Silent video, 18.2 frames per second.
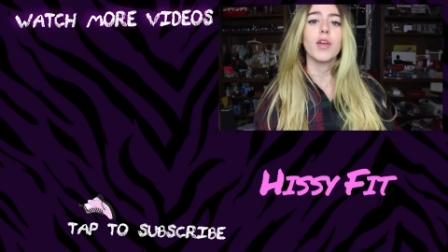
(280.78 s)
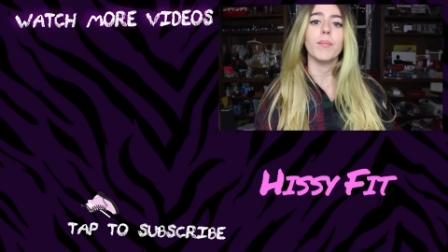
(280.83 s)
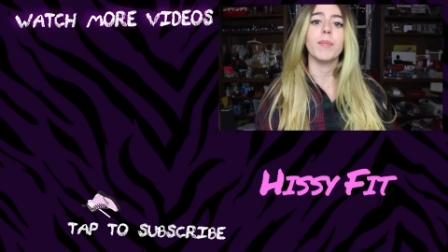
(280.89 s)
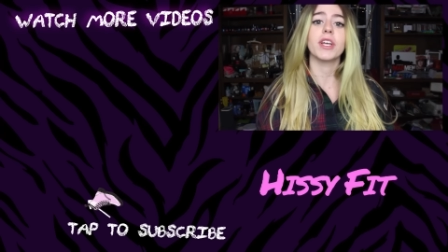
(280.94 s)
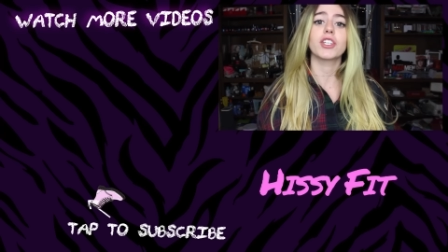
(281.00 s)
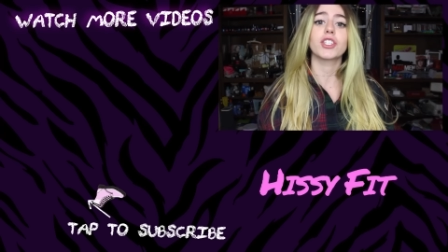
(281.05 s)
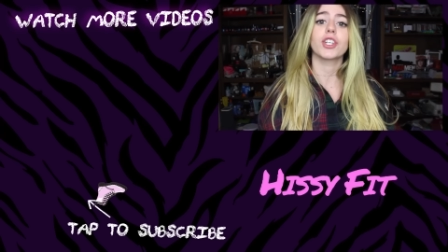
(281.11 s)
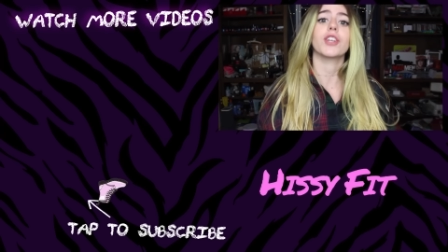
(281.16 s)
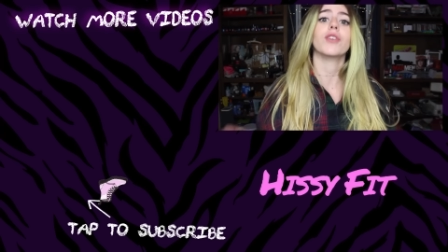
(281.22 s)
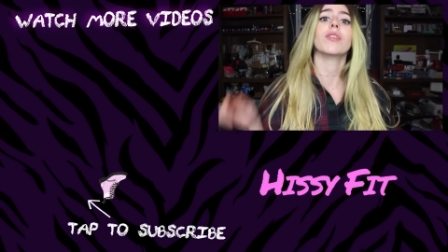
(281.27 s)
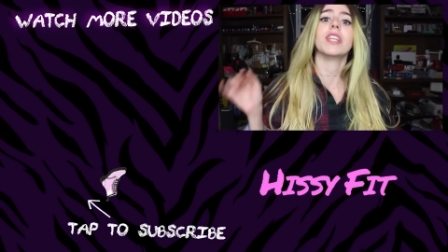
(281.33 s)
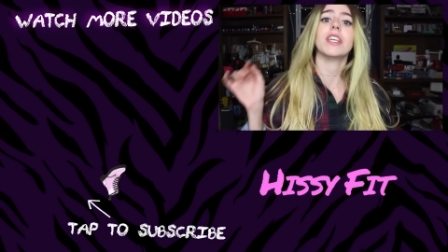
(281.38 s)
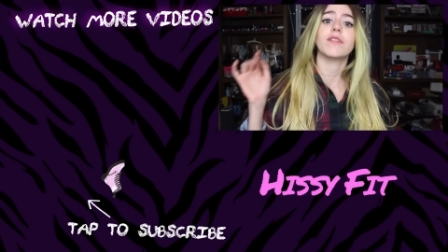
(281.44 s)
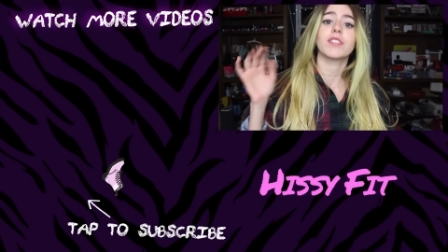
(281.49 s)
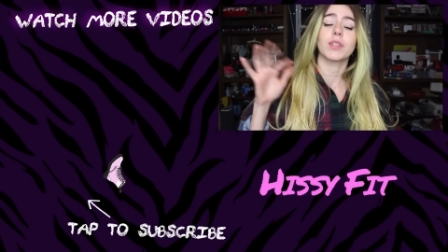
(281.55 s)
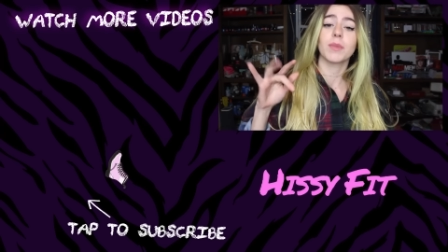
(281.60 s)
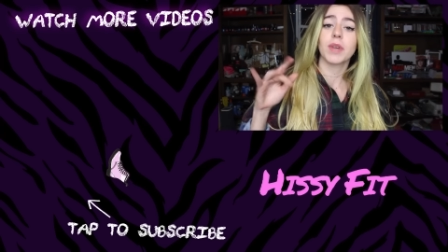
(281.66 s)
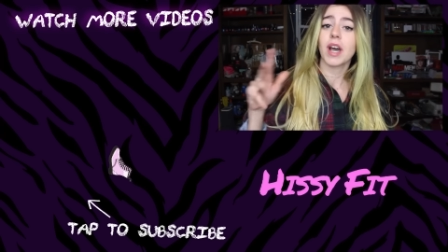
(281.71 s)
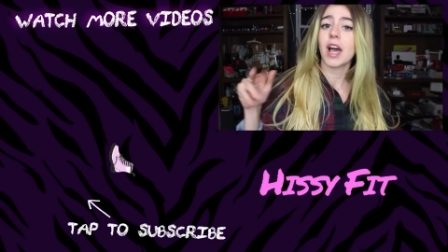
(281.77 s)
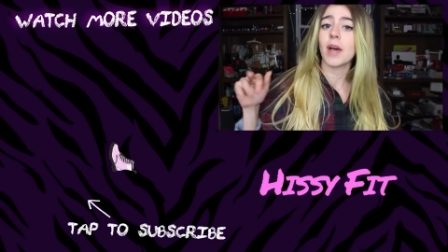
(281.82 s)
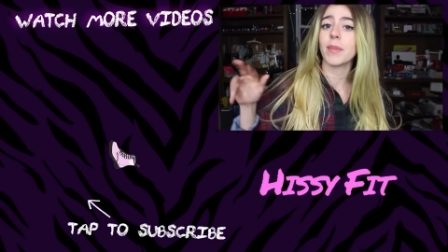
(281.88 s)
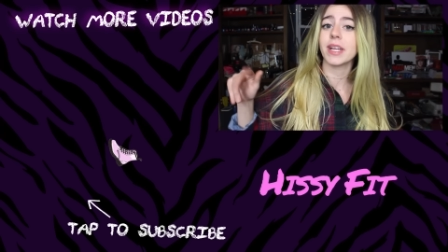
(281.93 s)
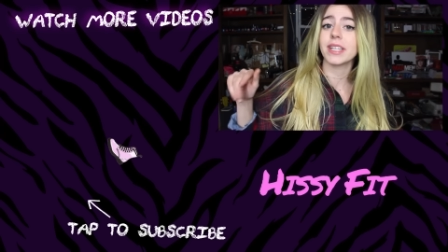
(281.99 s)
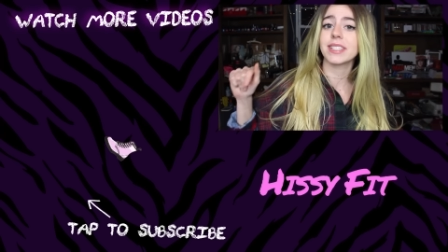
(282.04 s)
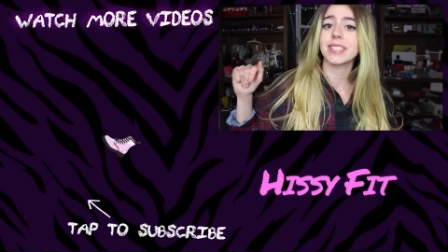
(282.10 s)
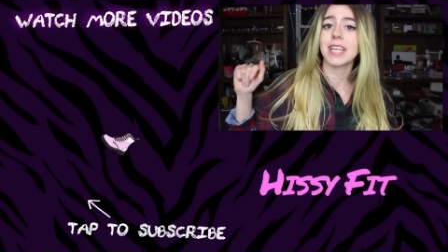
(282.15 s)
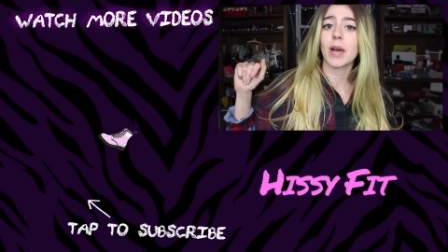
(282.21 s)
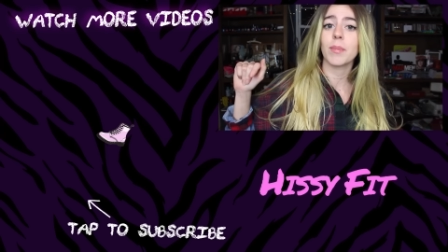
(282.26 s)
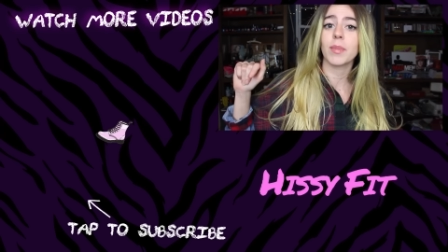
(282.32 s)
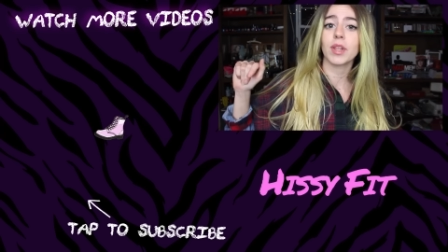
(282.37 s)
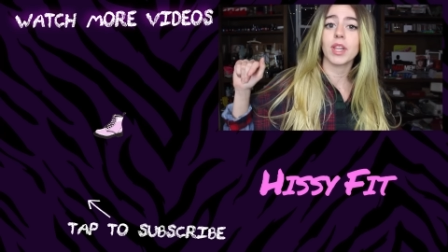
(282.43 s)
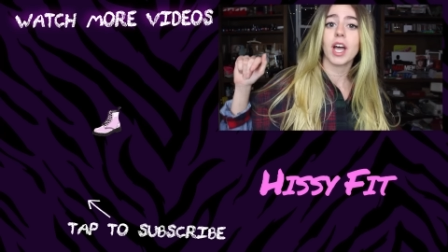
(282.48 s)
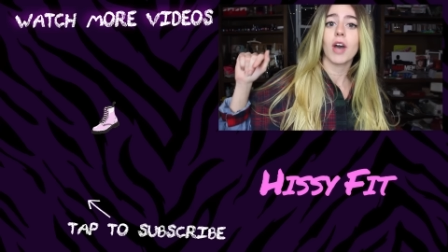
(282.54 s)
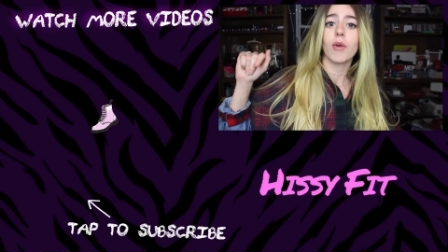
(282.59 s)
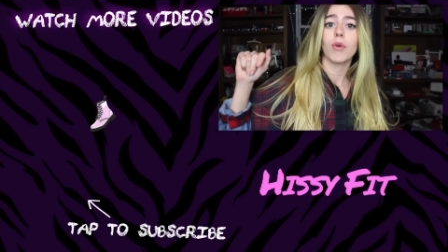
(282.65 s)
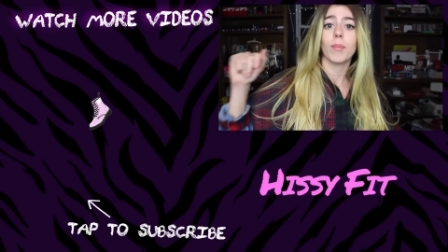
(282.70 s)
Make sure you leave some comments down
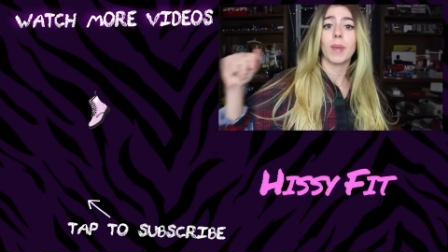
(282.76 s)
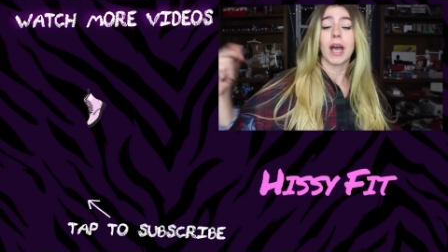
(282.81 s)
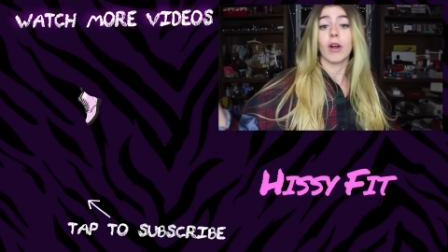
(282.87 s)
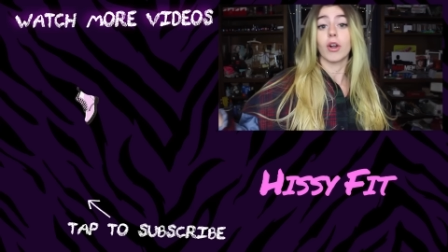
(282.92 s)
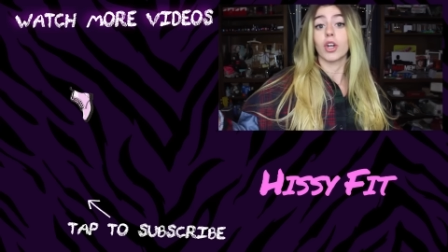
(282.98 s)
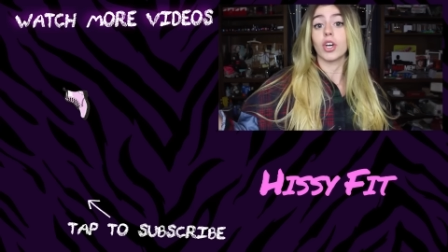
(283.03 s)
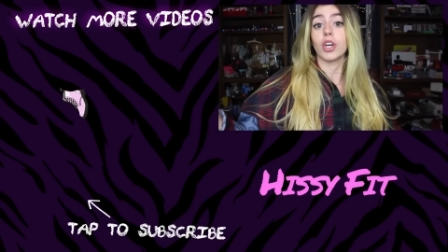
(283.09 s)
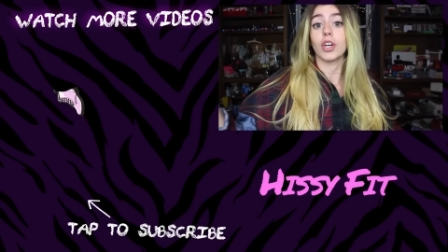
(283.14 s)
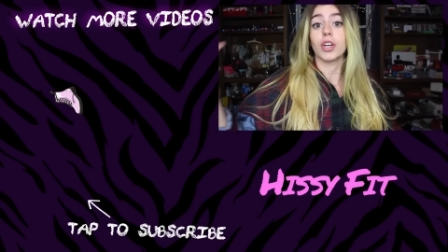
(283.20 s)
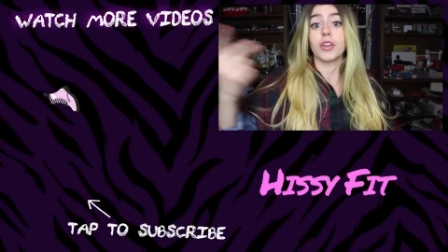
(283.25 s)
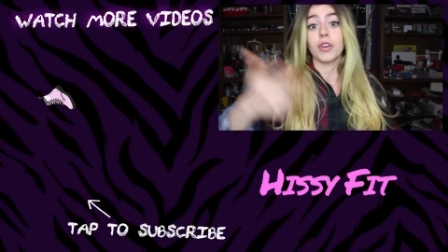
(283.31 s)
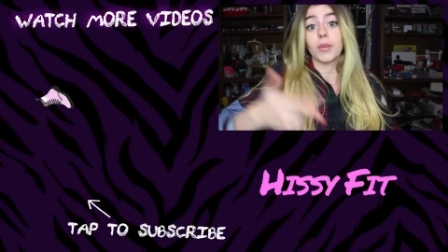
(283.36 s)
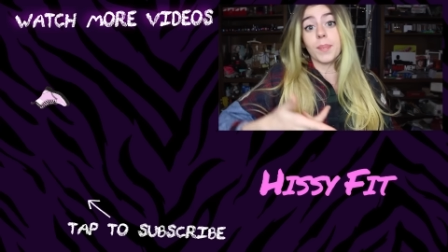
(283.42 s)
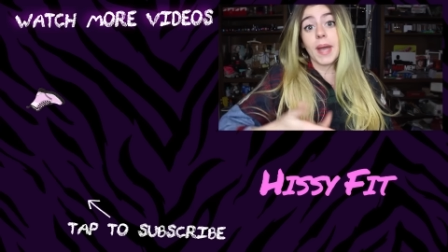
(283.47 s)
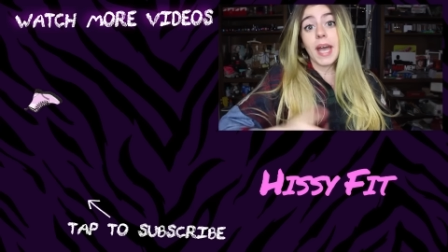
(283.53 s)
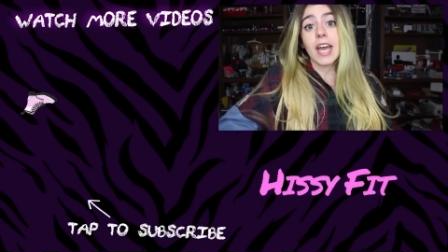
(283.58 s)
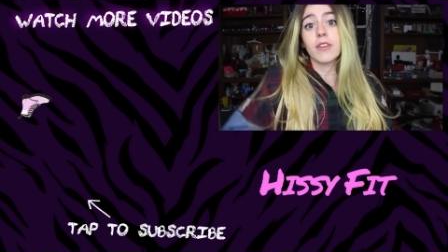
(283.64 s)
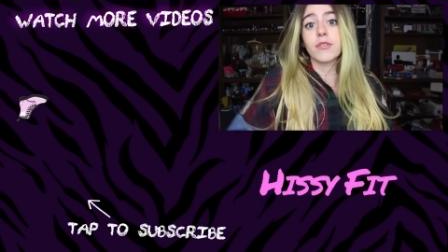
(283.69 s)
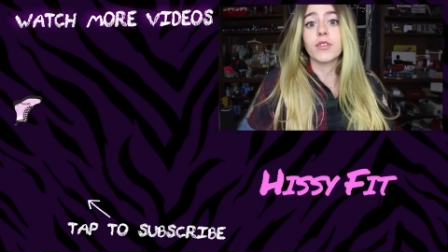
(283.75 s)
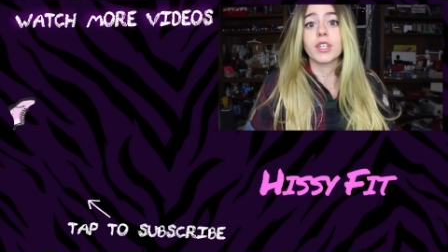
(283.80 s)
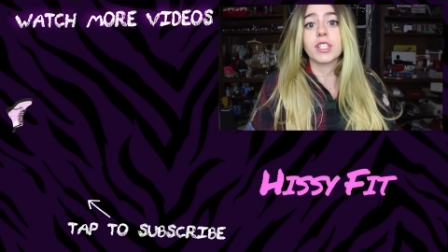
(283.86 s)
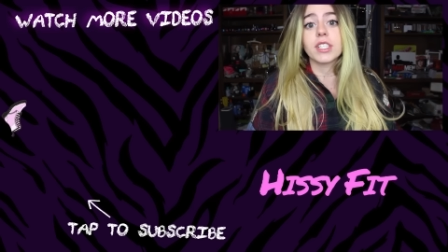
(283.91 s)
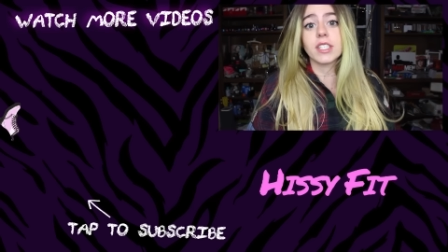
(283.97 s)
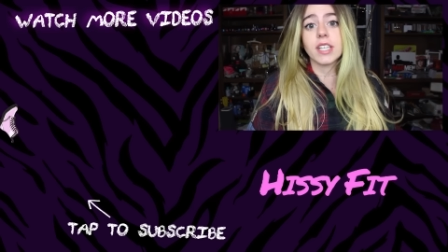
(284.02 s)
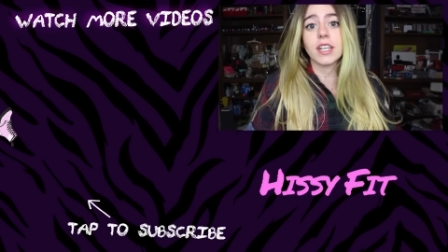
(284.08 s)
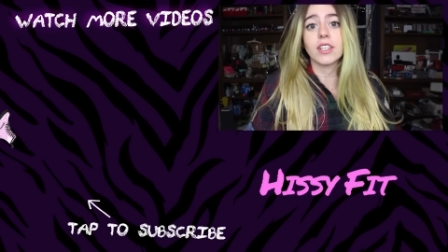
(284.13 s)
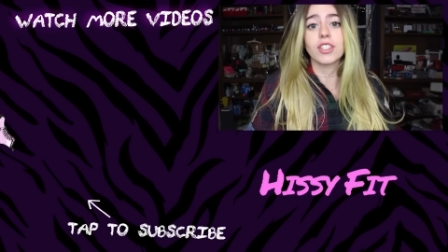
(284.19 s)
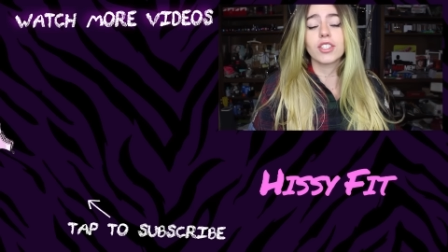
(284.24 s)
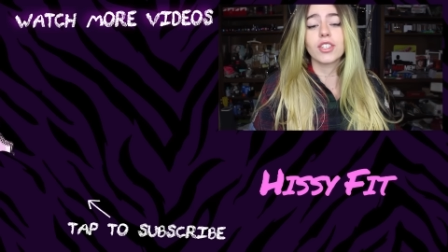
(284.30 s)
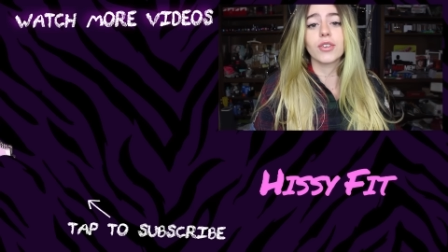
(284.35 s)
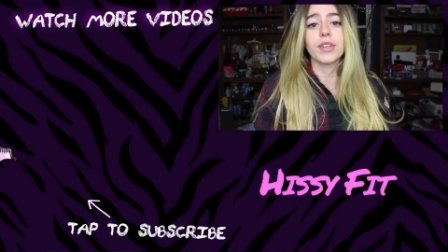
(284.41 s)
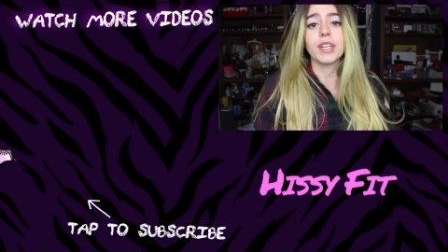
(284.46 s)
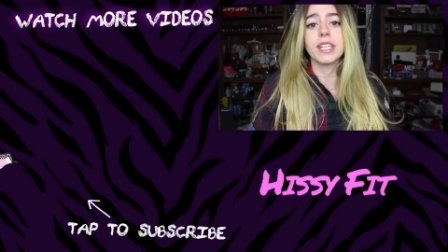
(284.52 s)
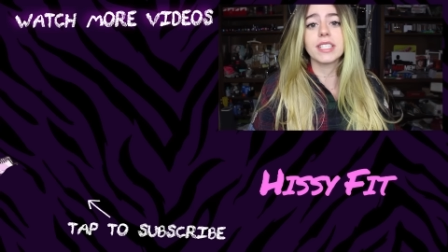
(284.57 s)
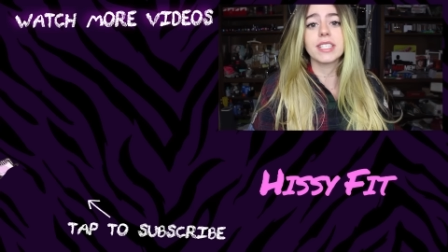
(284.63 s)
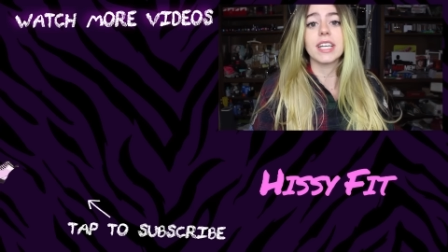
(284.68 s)
below about good or bad first date
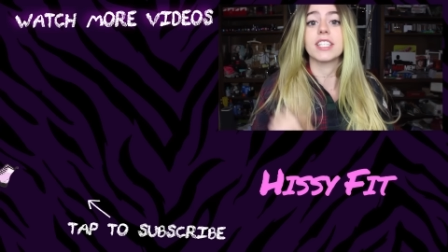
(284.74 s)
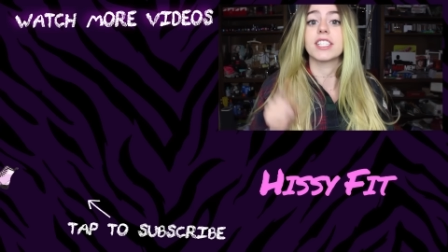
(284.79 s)
stories,